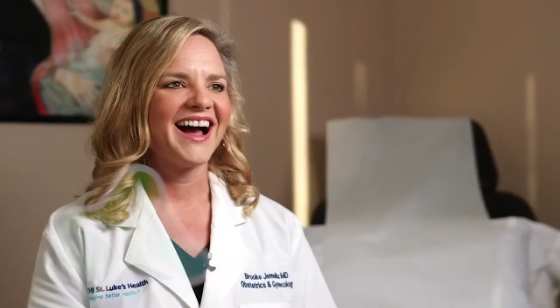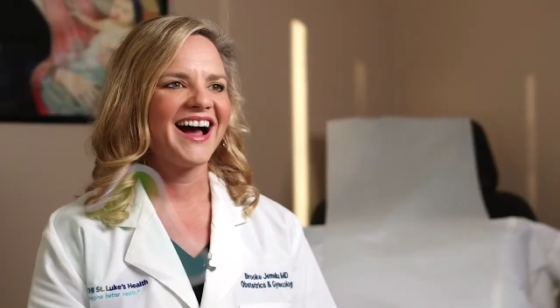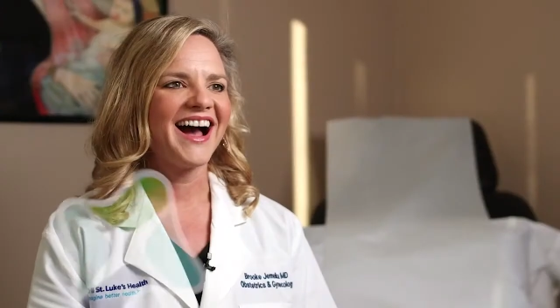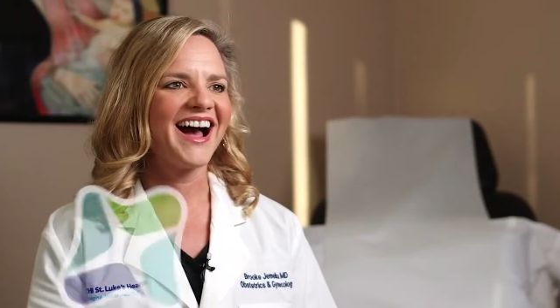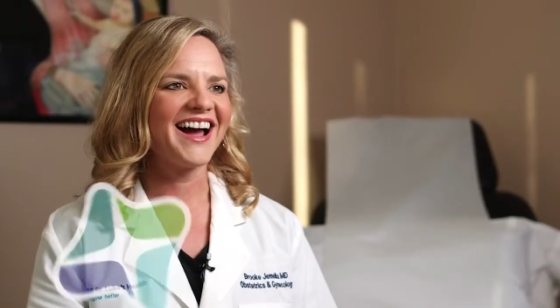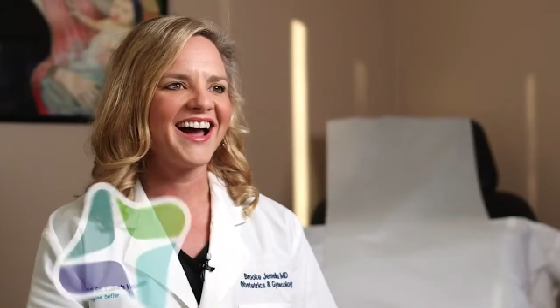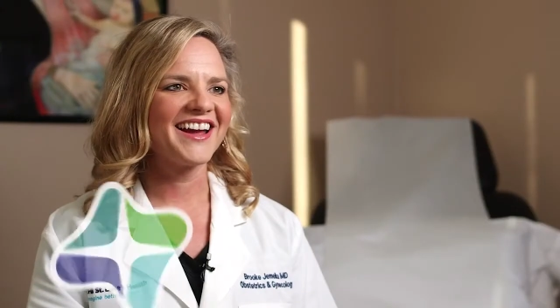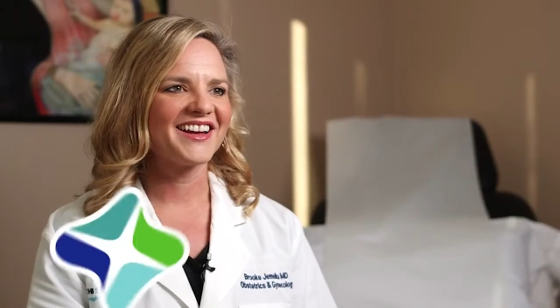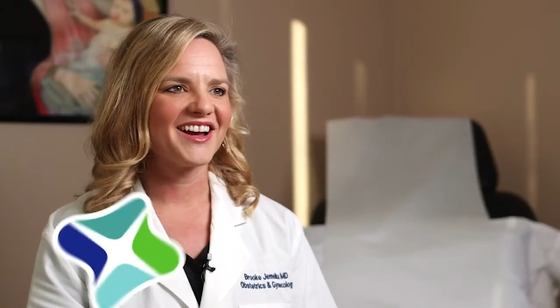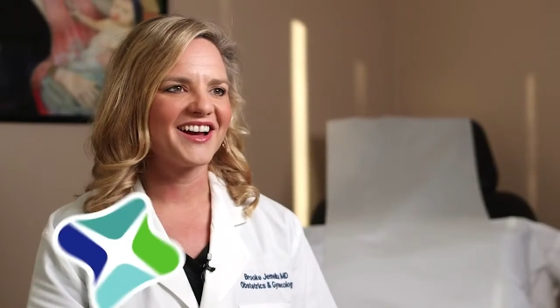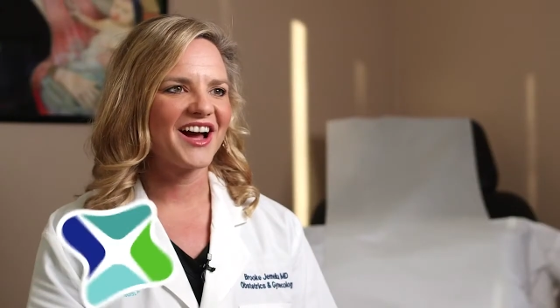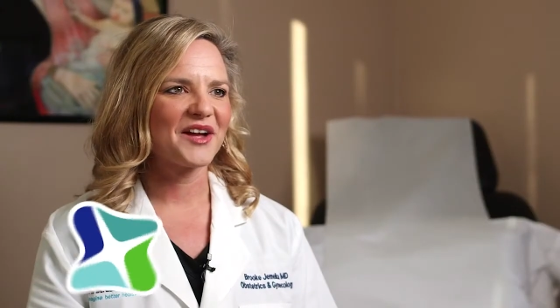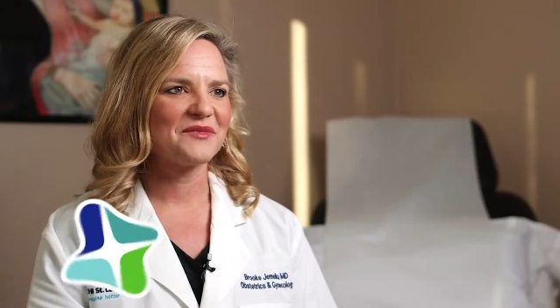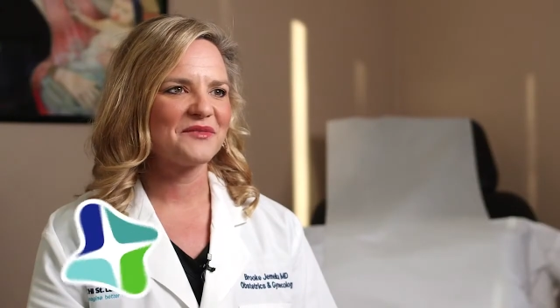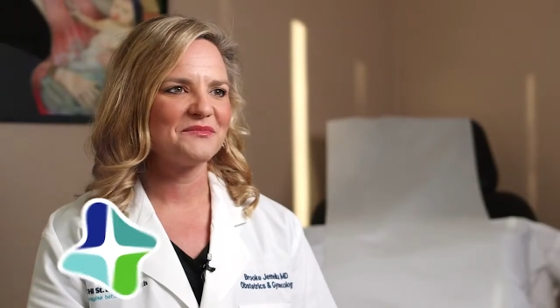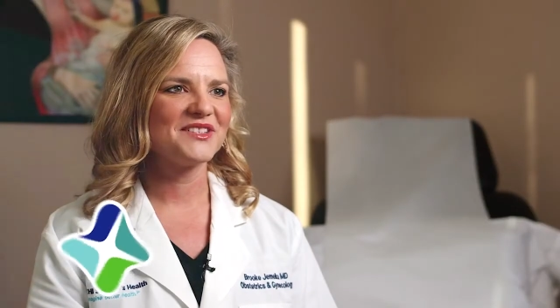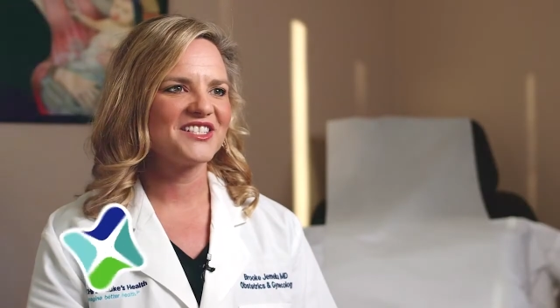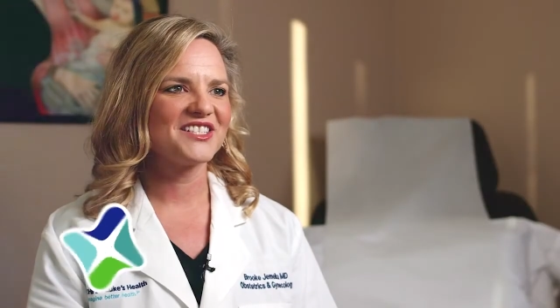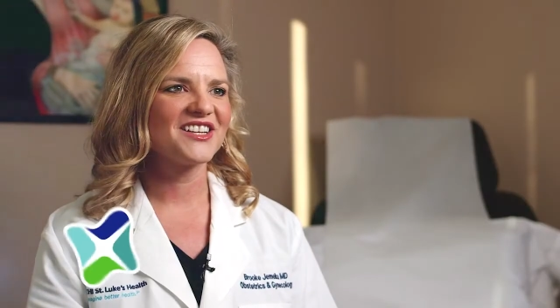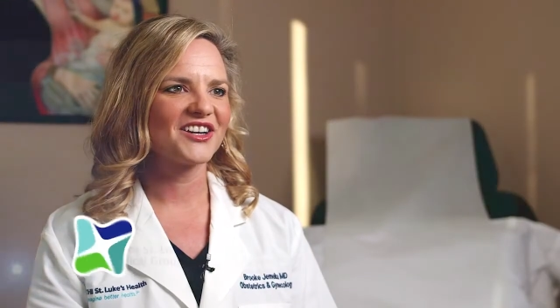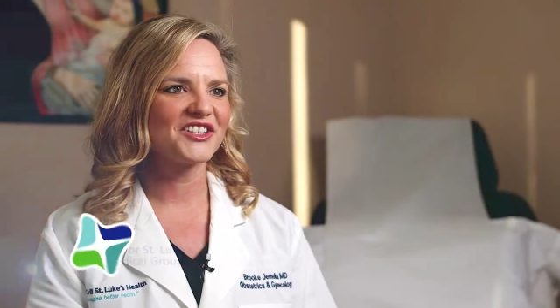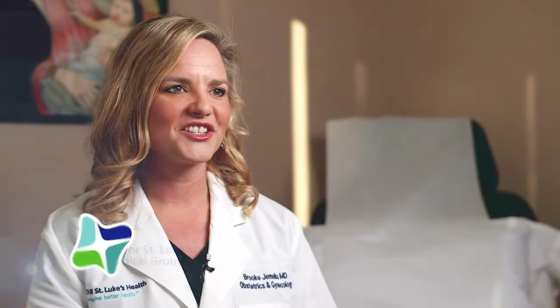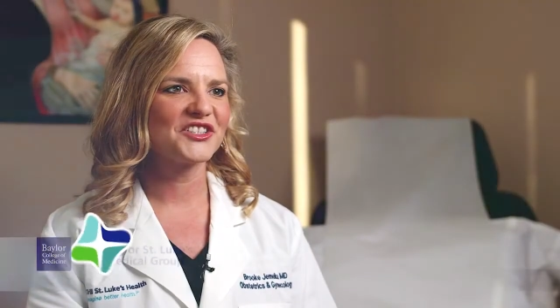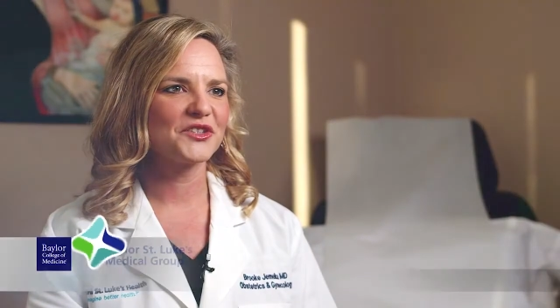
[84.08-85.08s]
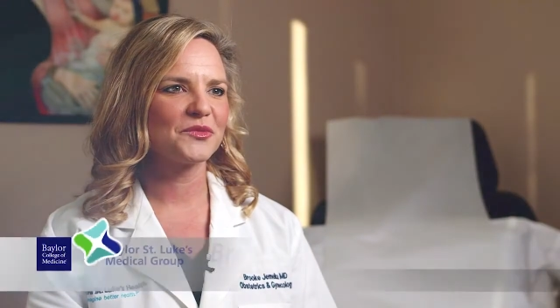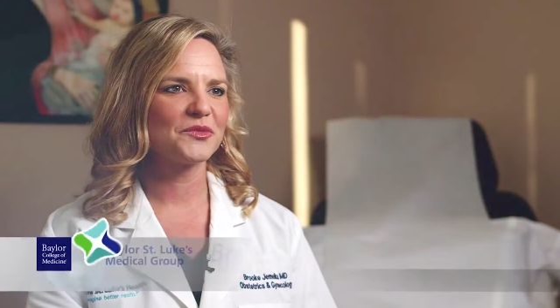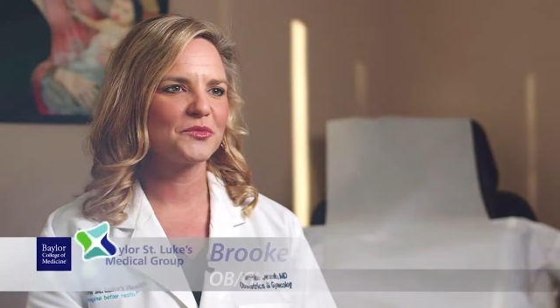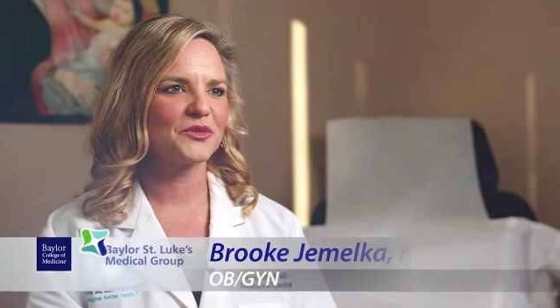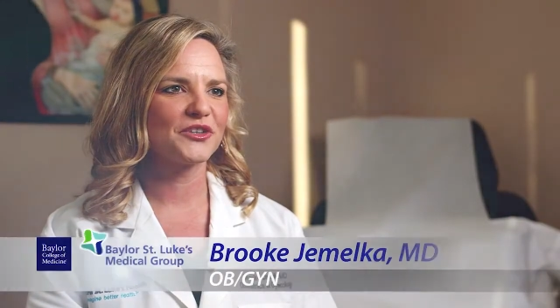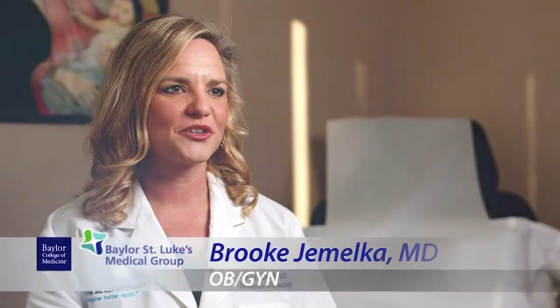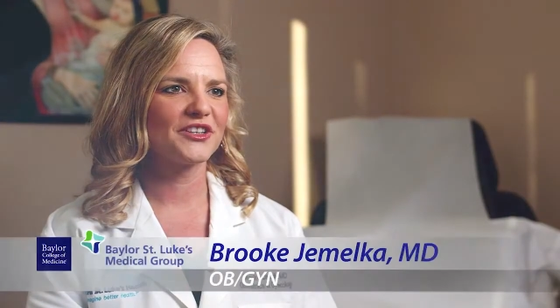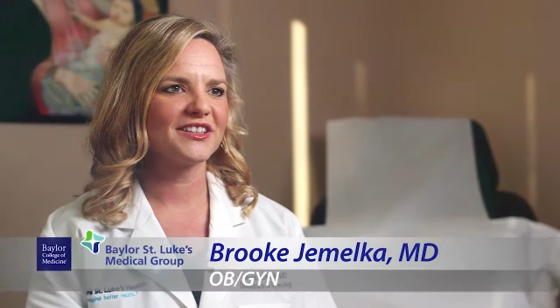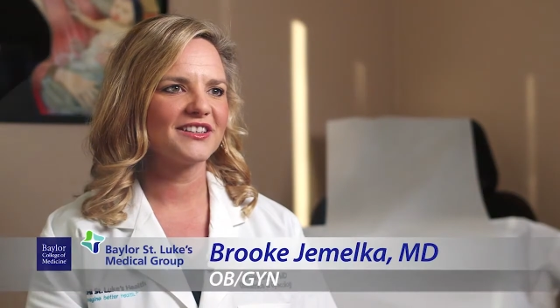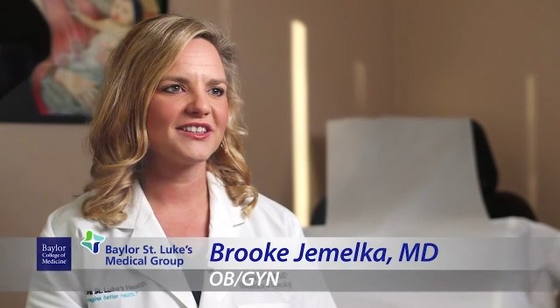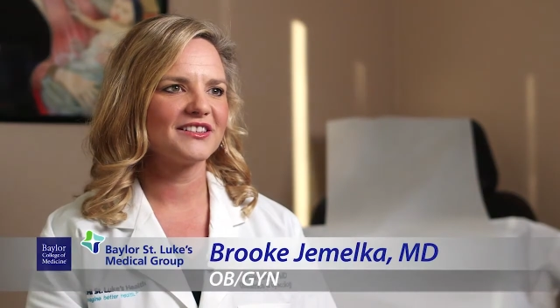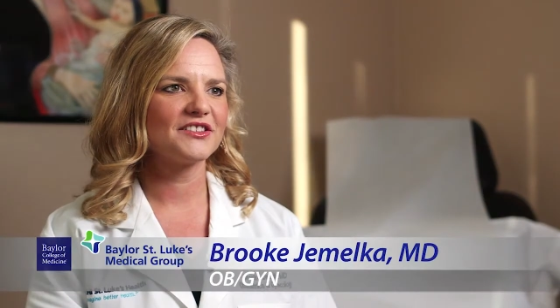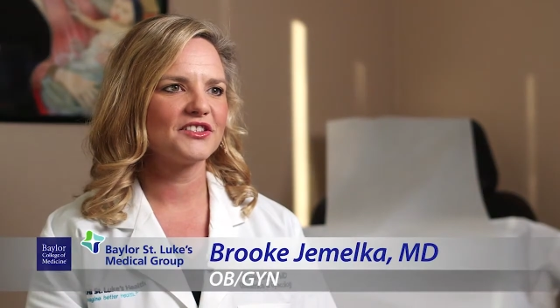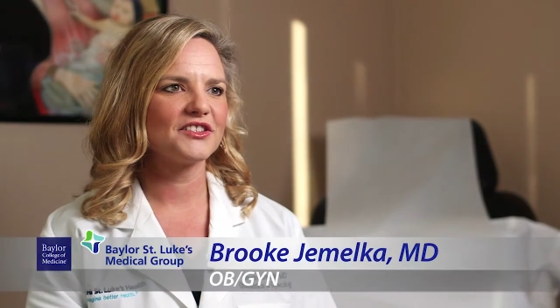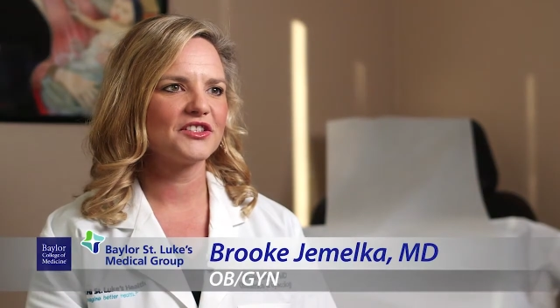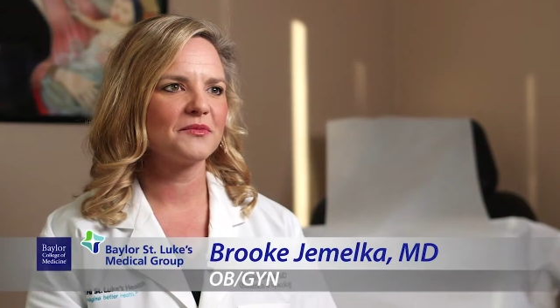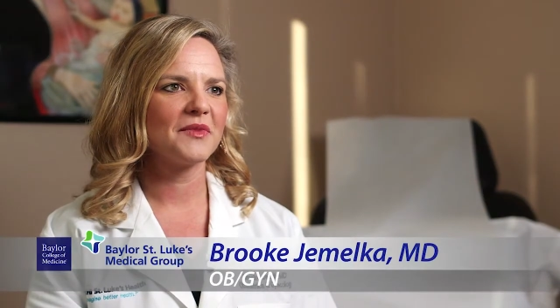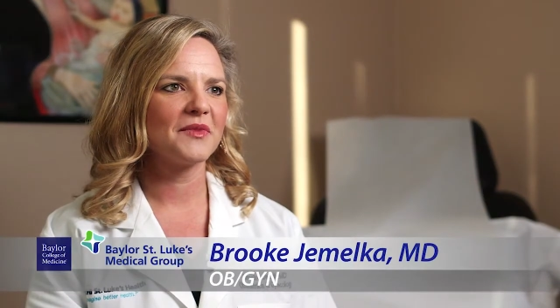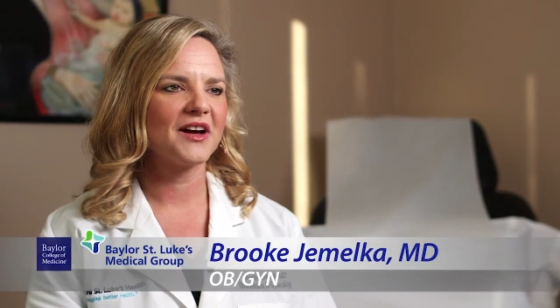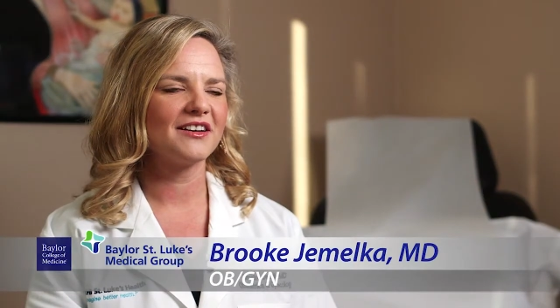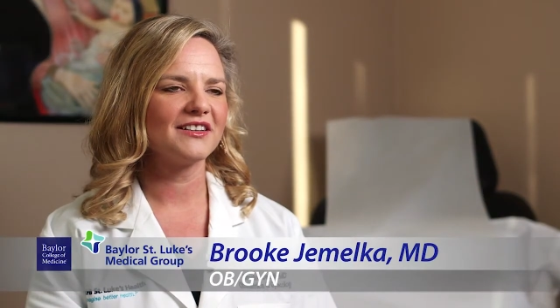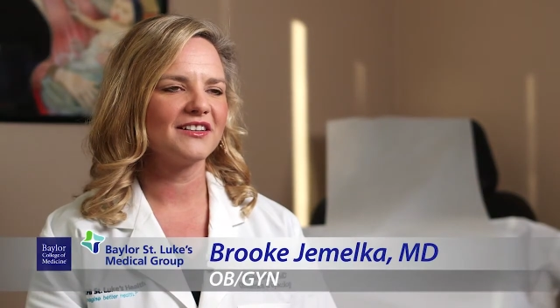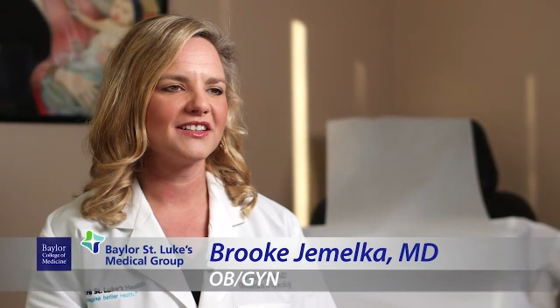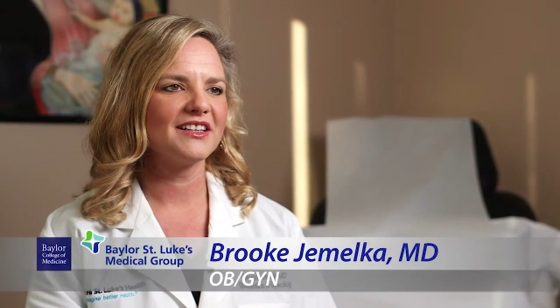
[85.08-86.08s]
Hi, I'm Dr. Brooke
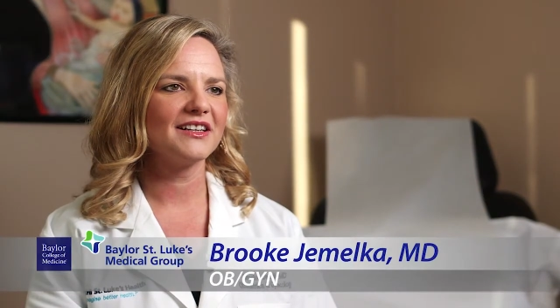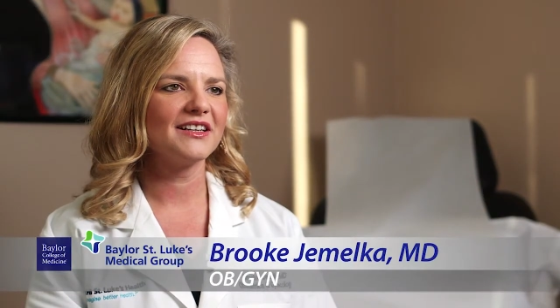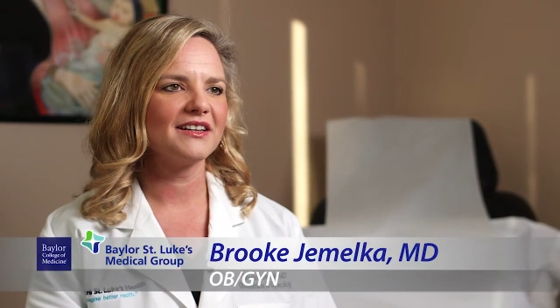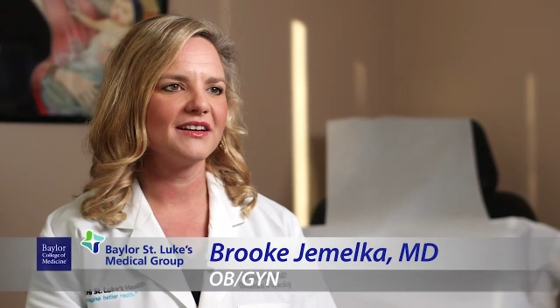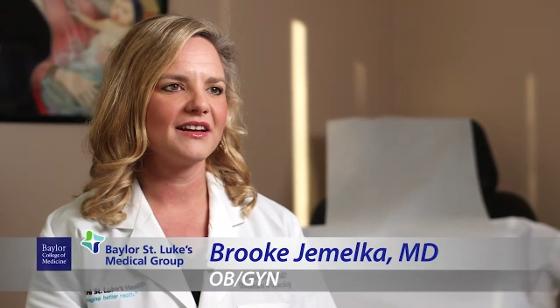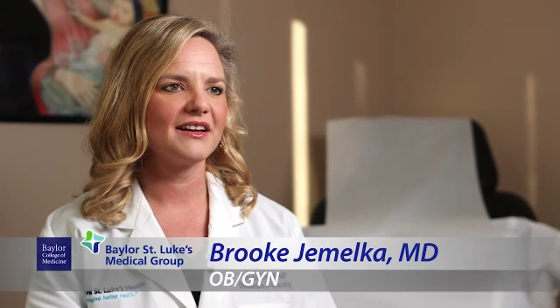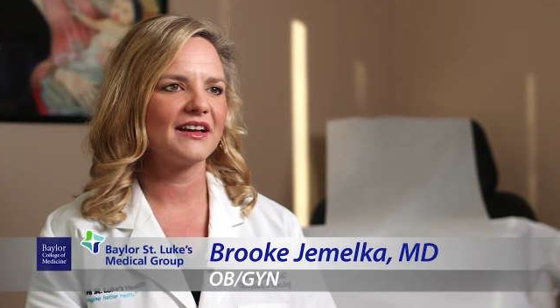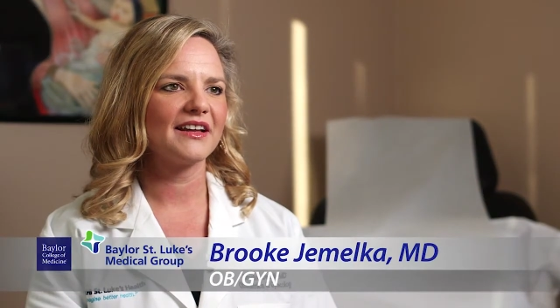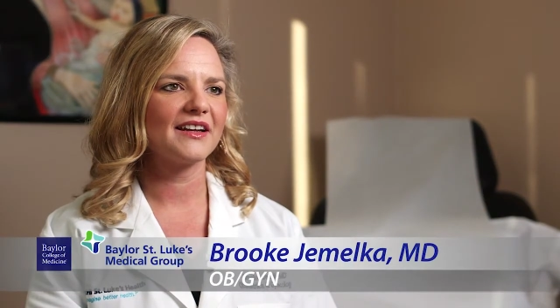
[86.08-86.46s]
Jemelka,